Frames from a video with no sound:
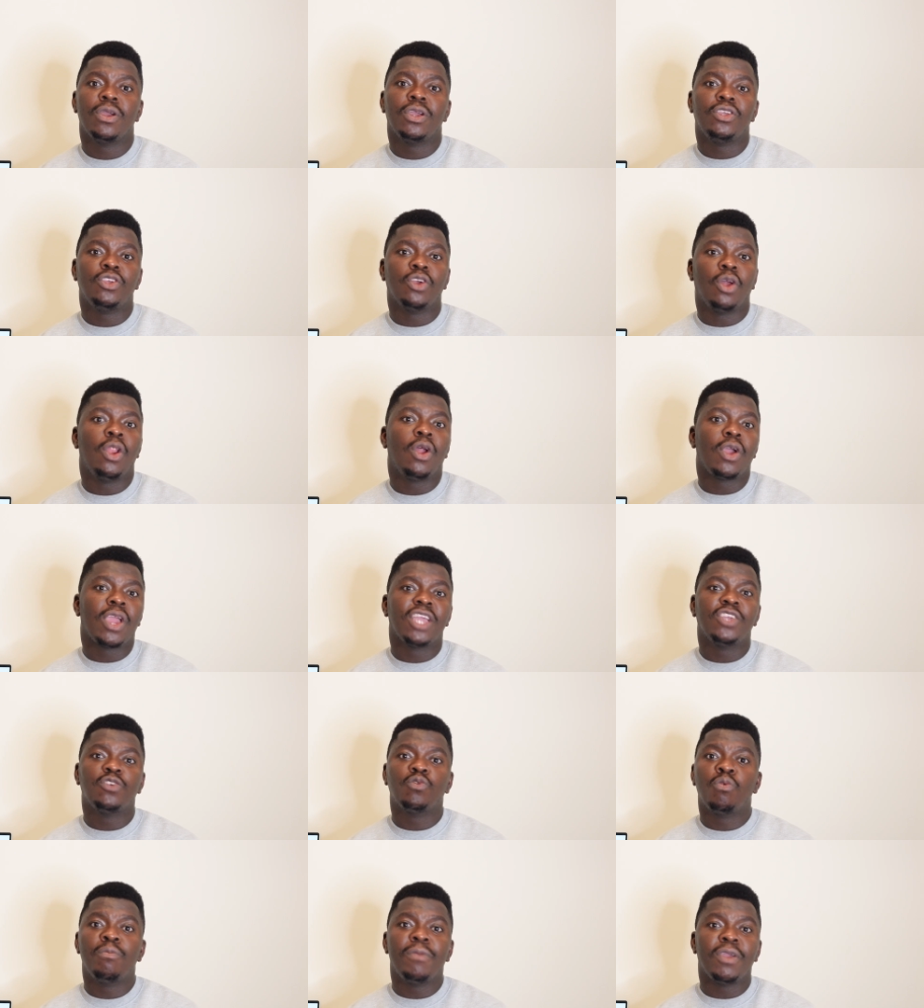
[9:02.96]
your
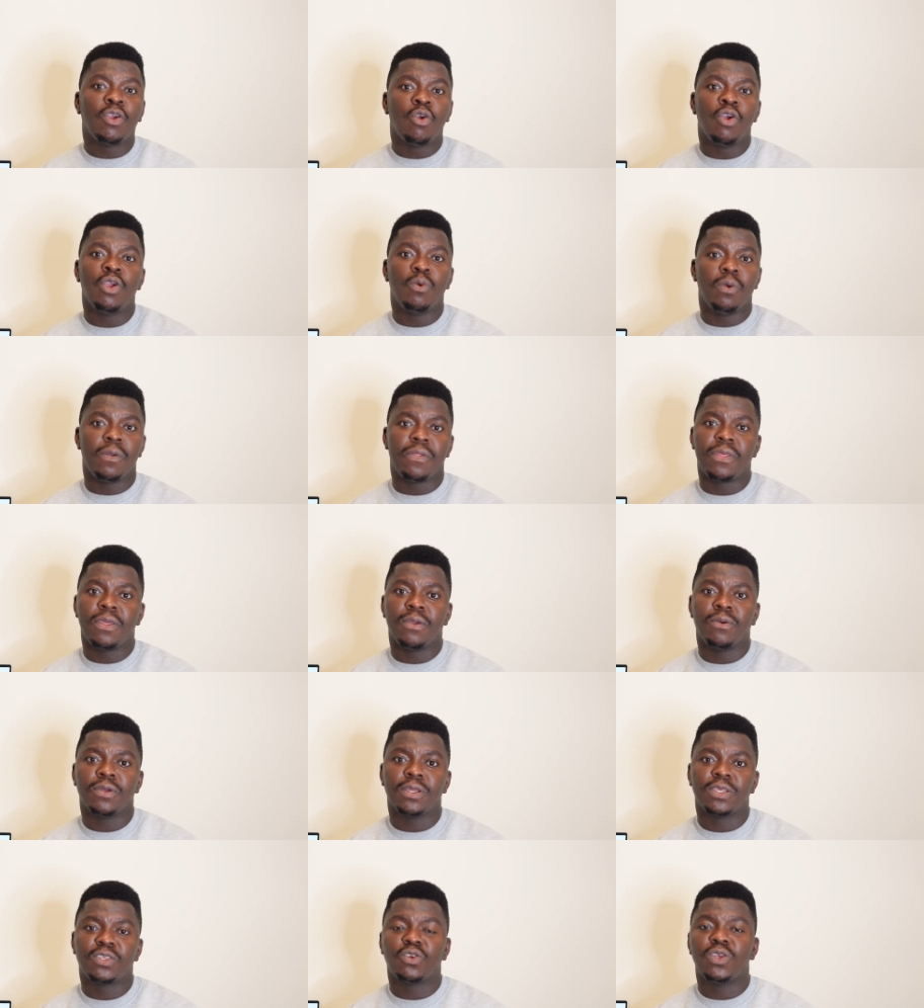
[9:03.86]
luggage won't be going with
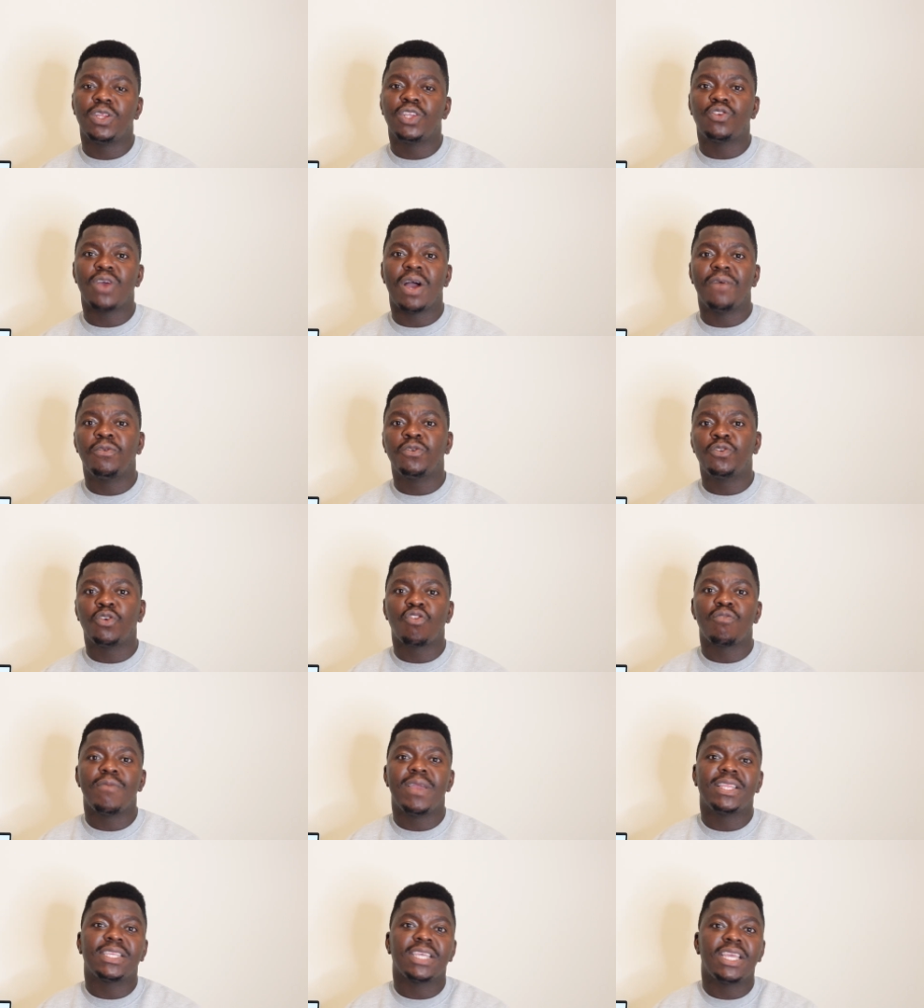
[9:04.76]
you. So you need to have those
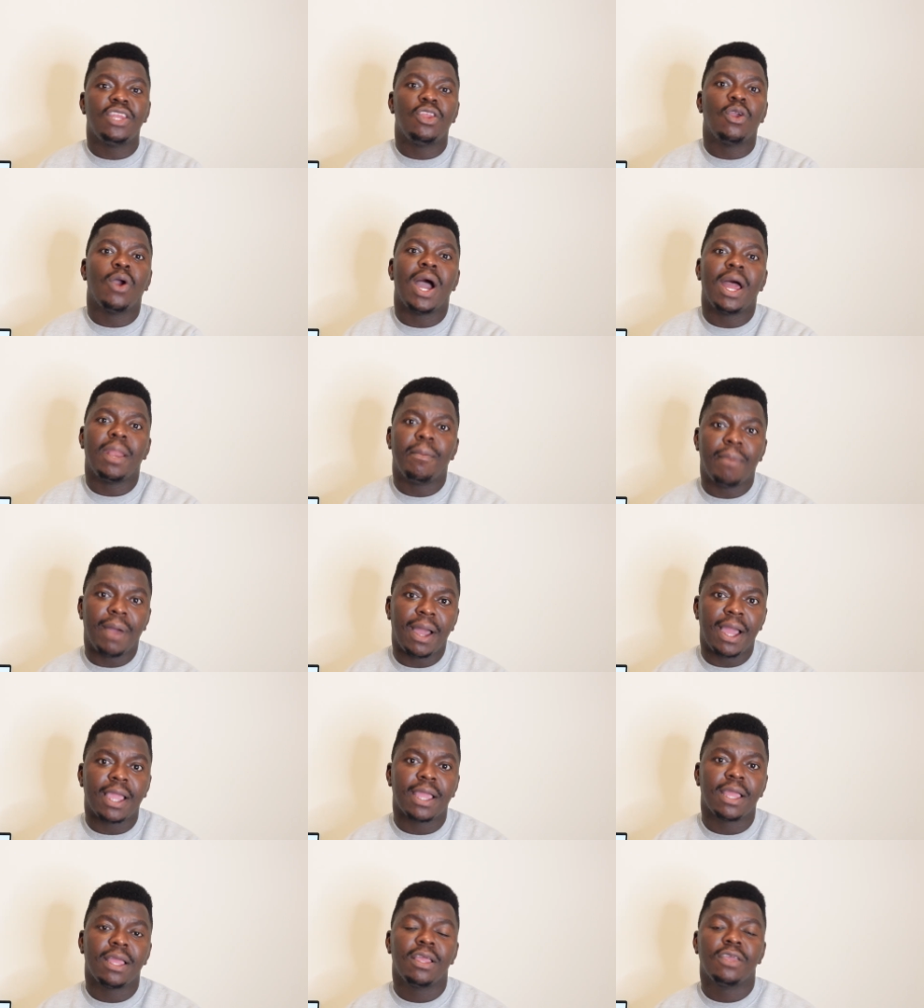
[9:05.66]
documents in your
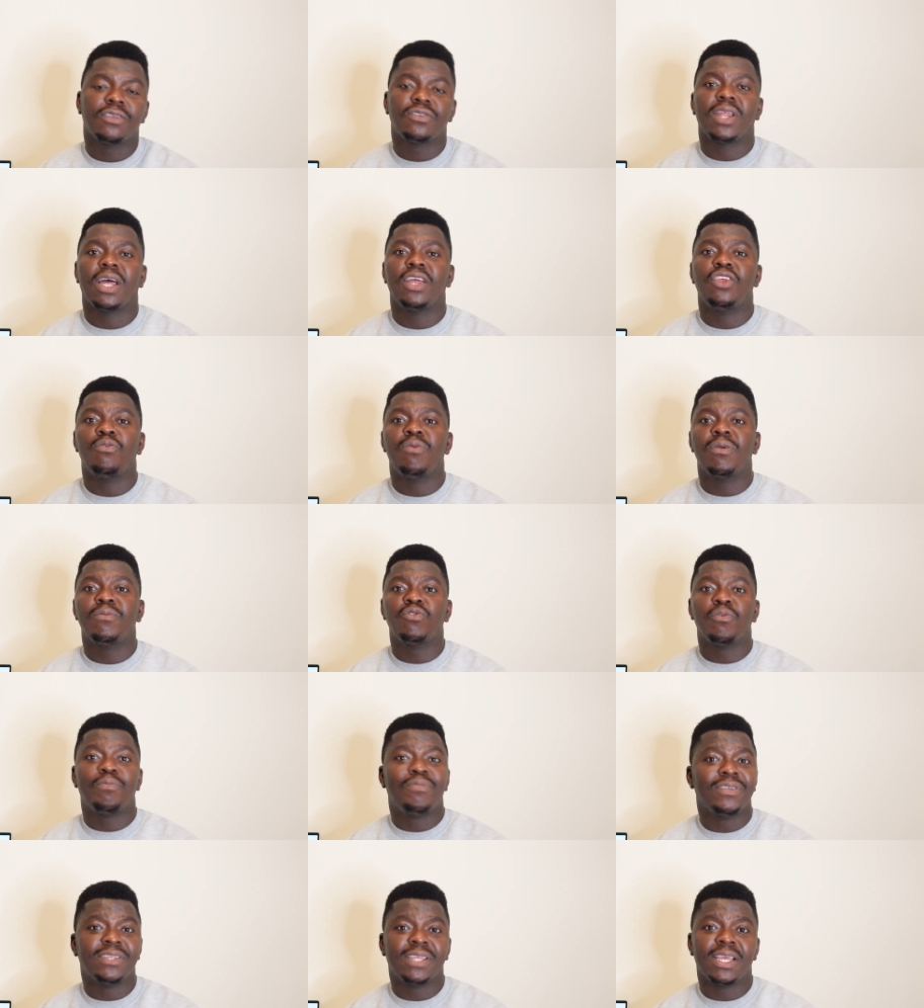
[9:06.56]
handbag so that you'll be able to
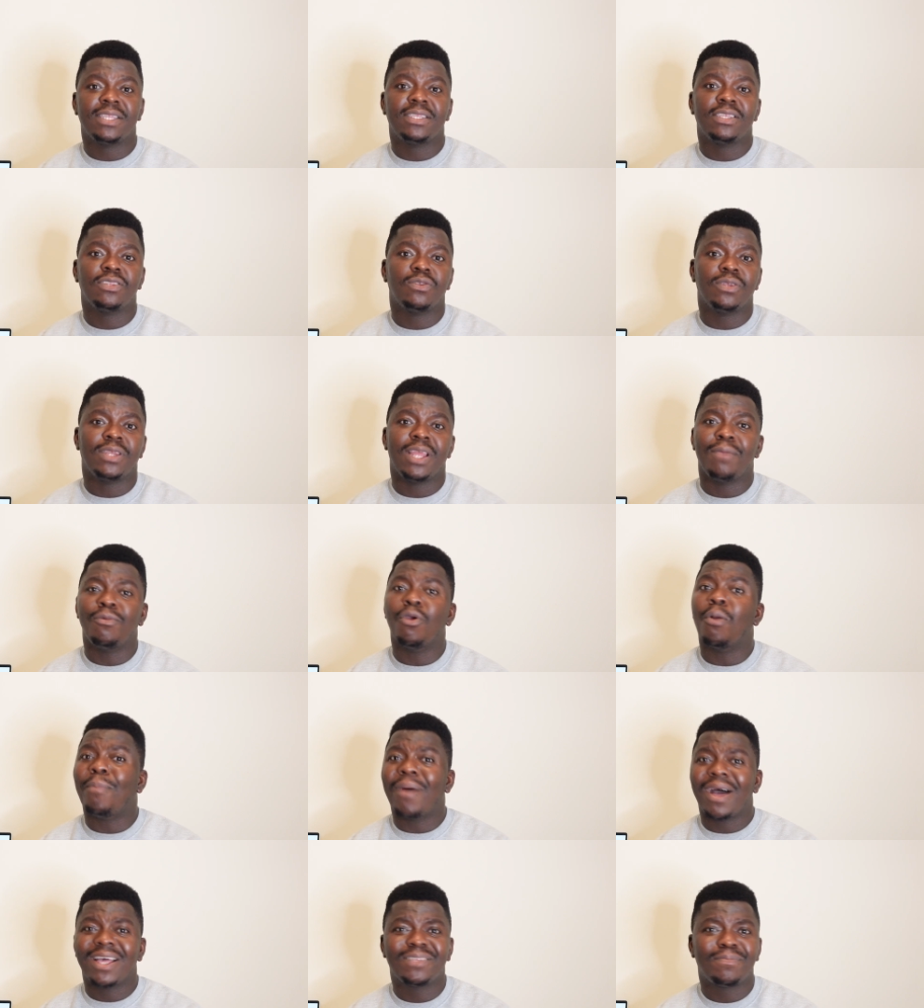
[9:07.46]
present it to them. Your
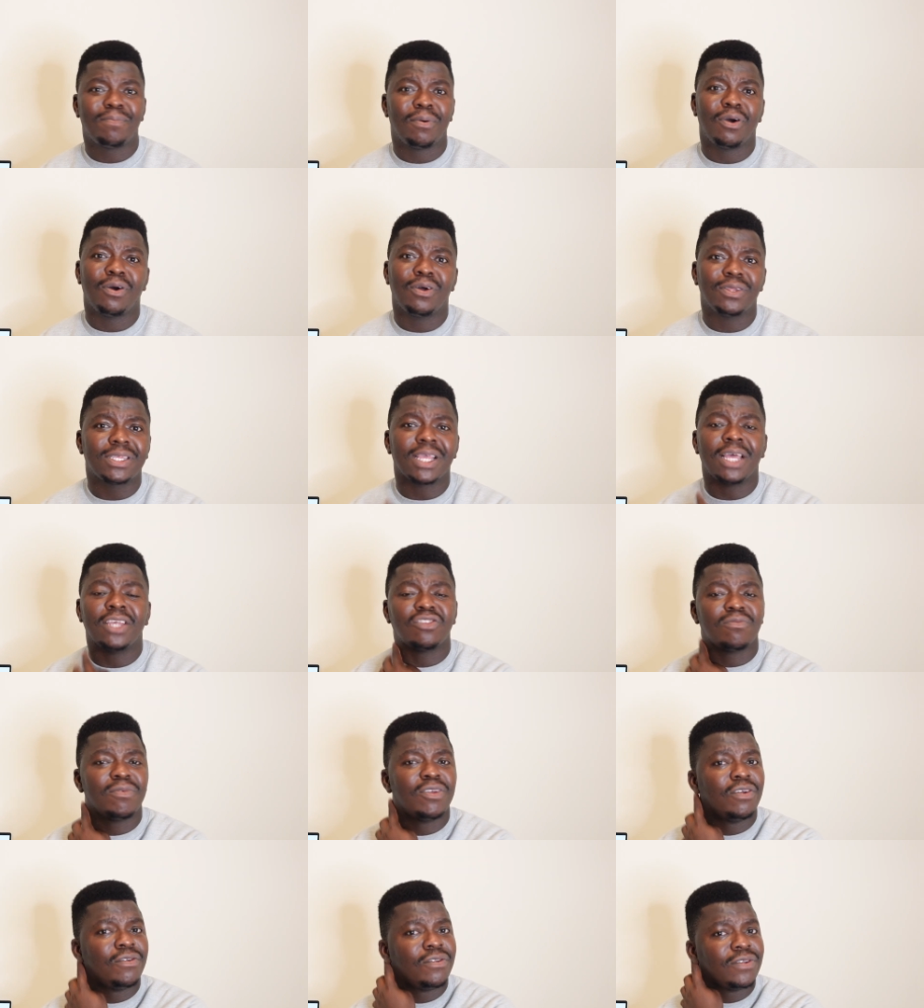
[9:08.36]
passport and so
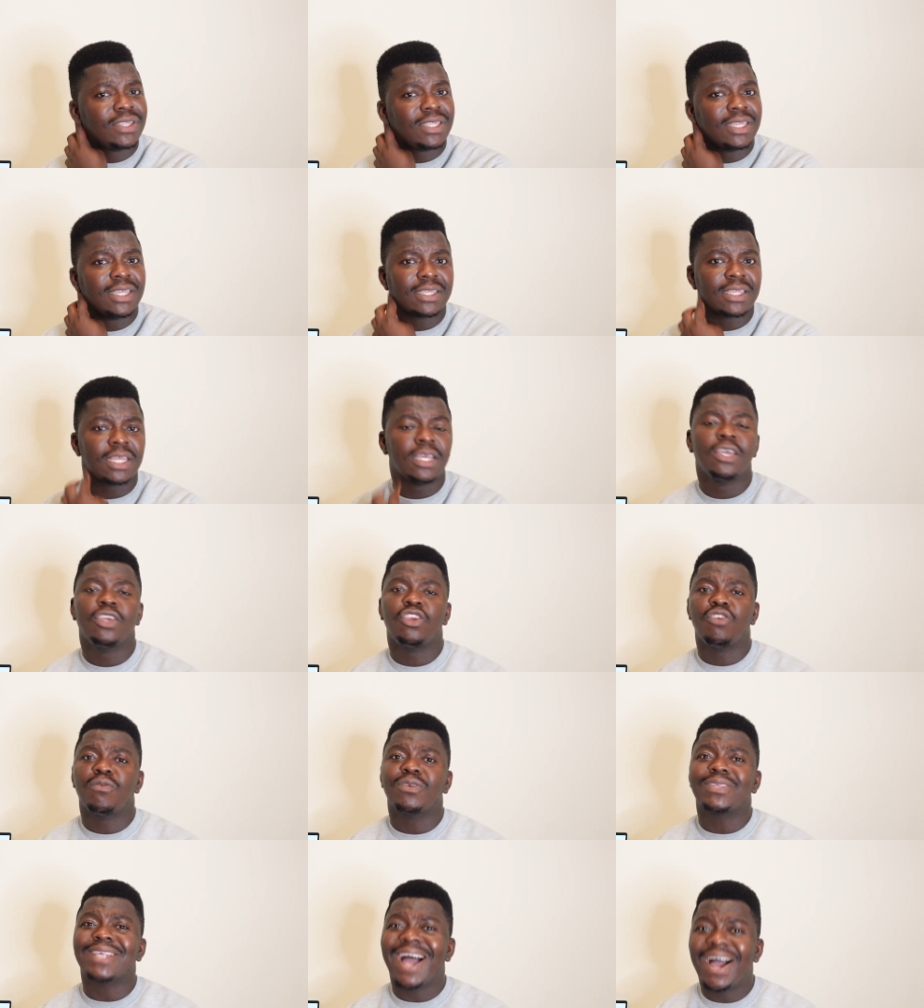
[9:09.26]
many of those things,
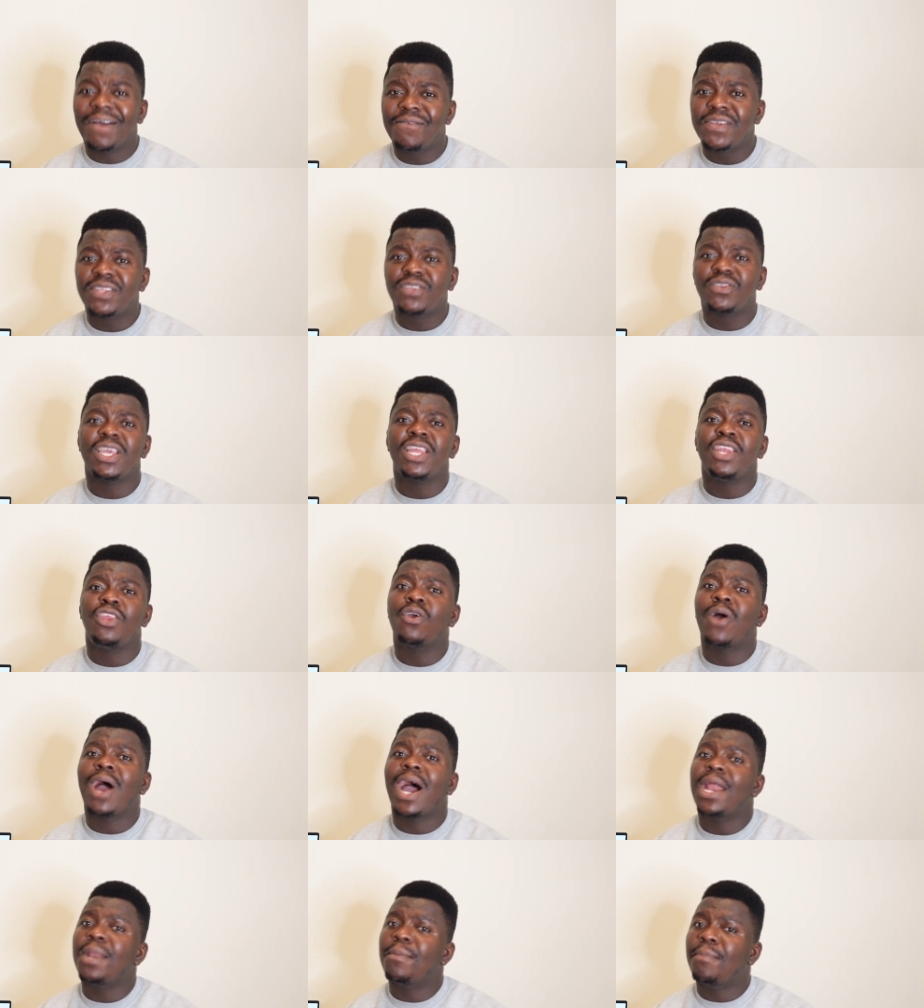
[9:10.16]
you must have it in
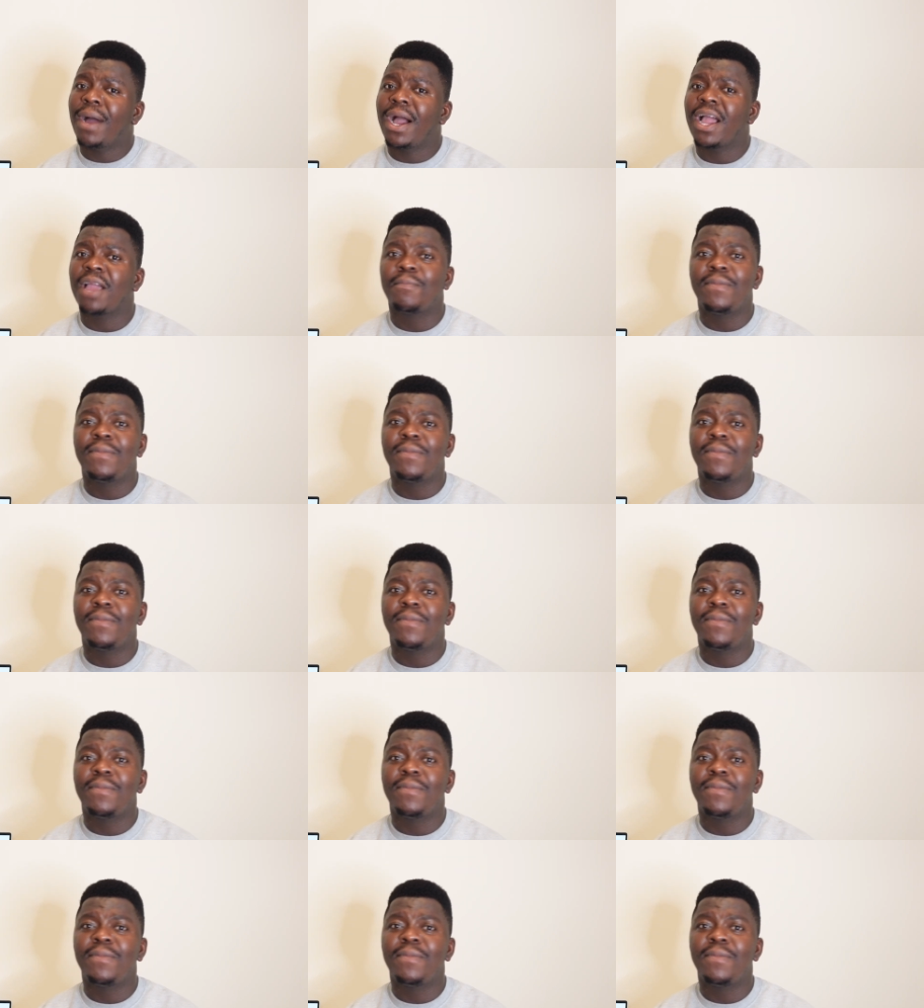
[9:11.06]
your handbag.